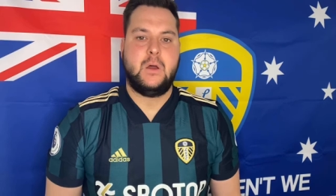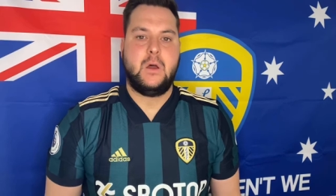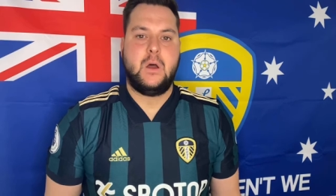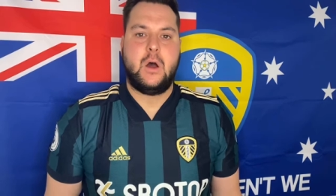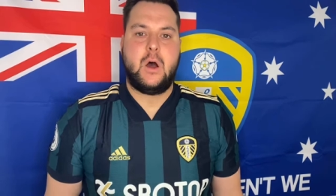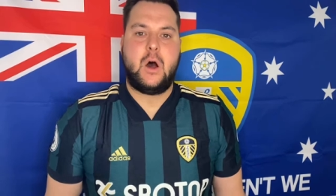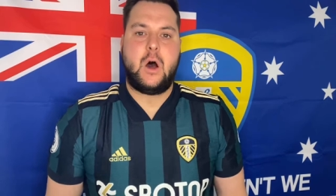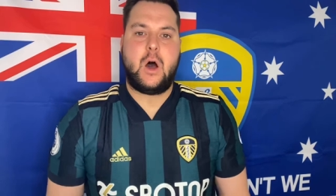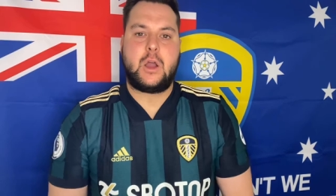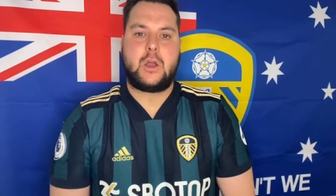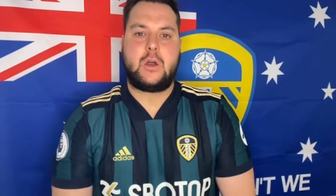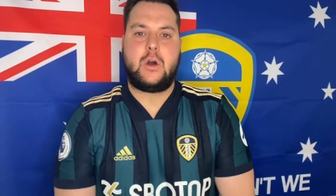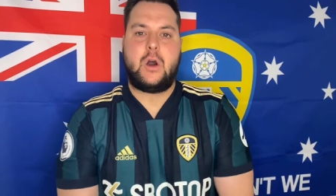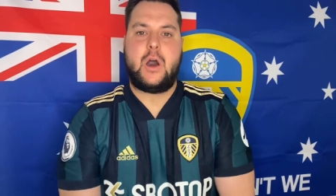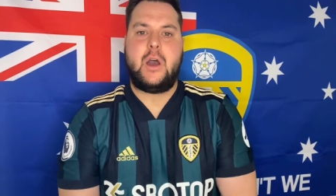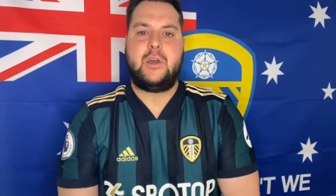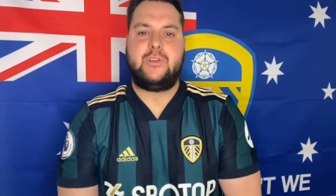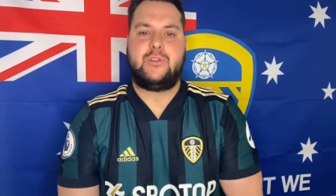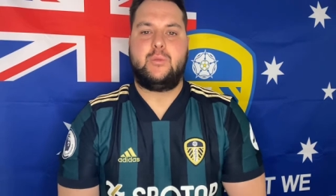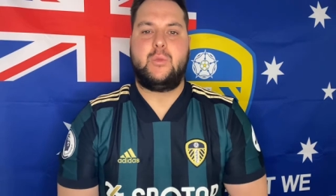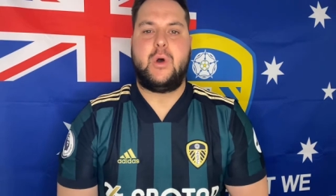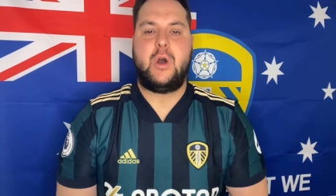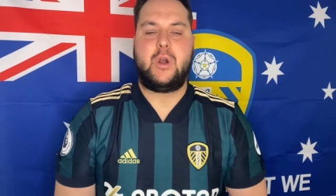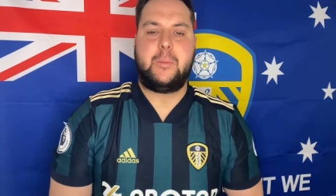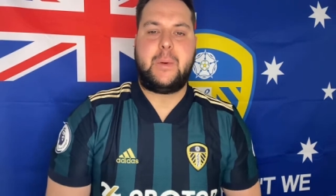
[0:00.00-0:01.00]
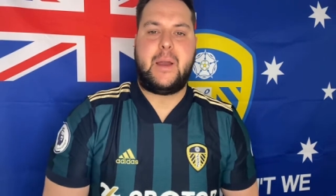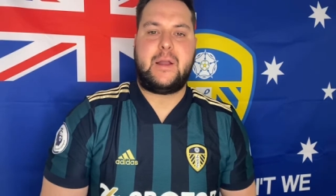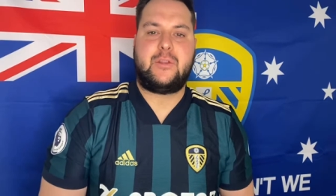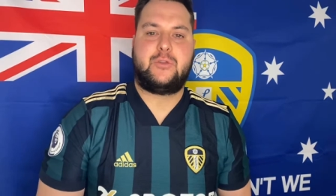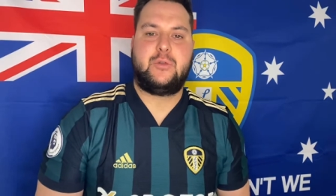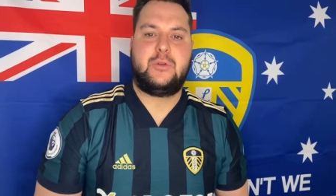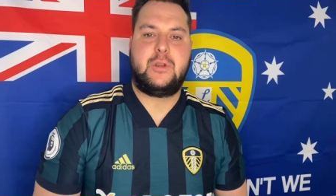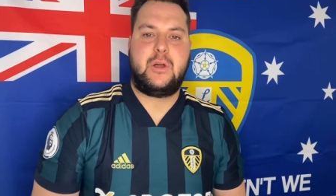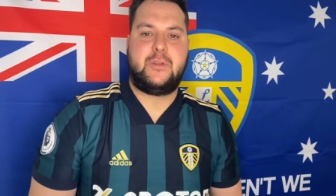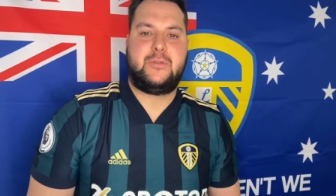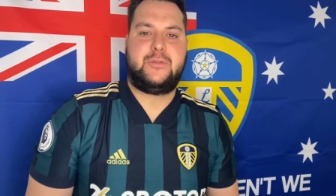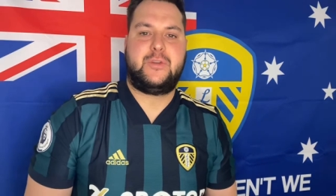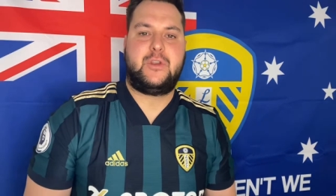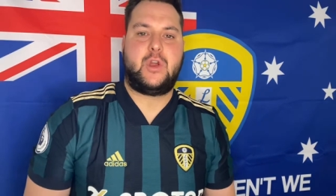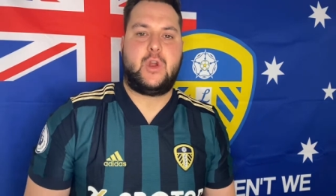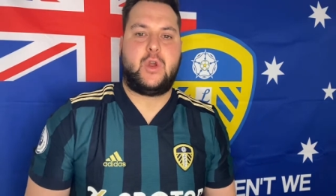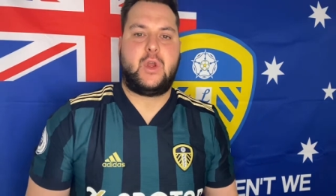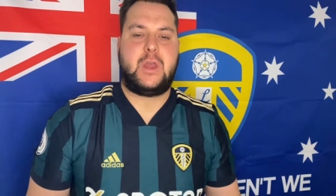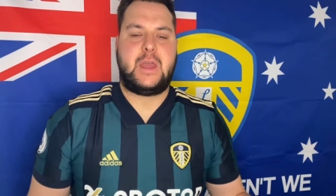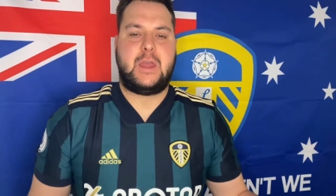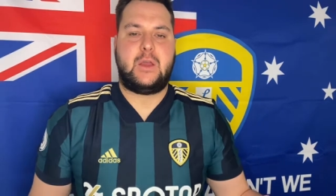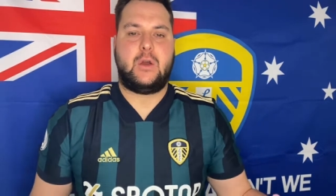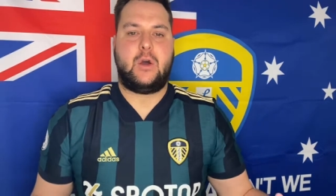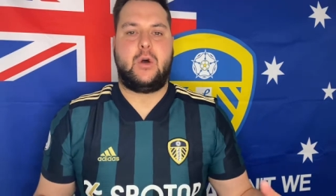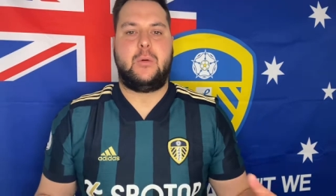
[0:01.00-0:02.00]
Hi guys, and welcome back to another video
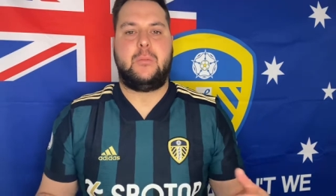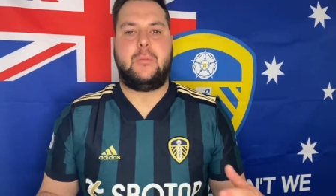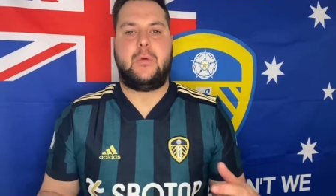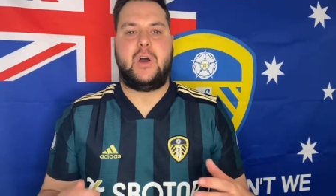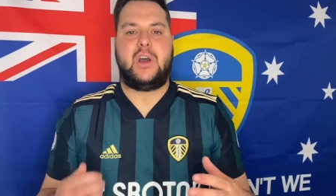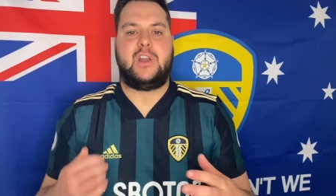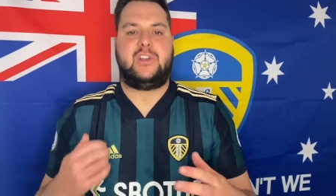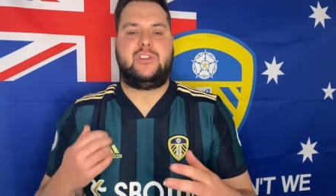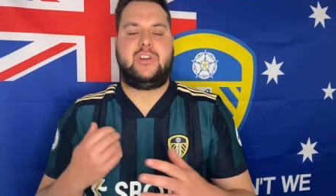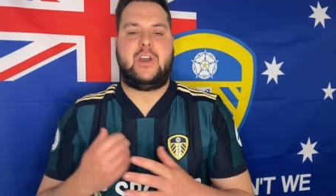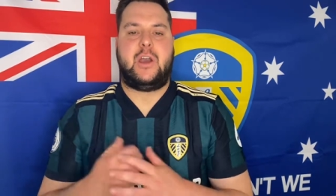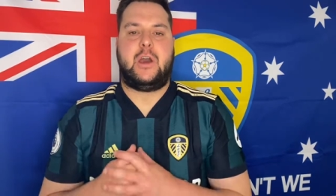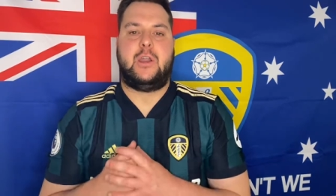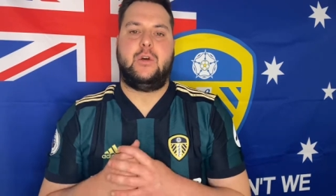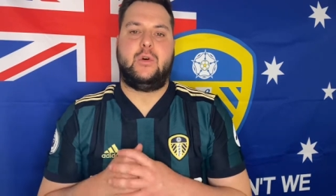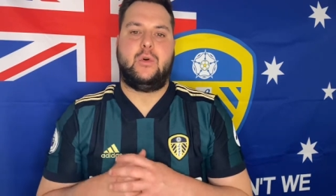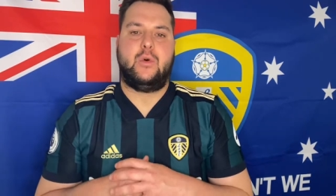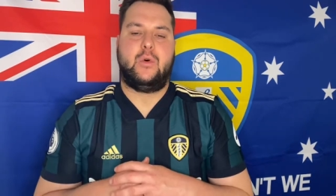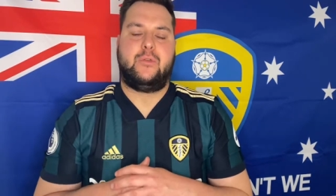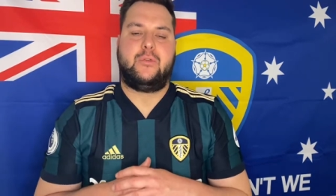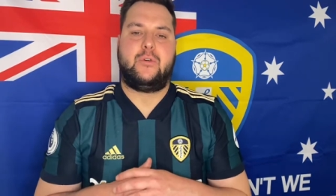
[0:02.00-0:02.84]
here on my channel.